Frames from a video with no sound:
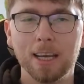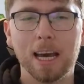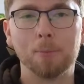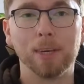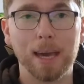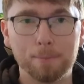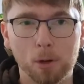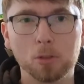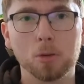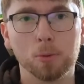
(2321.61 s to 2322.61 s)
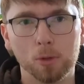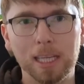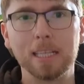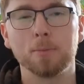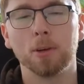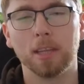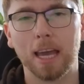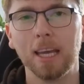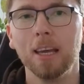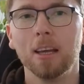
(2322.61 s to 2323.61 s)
and we get multiple leads per day.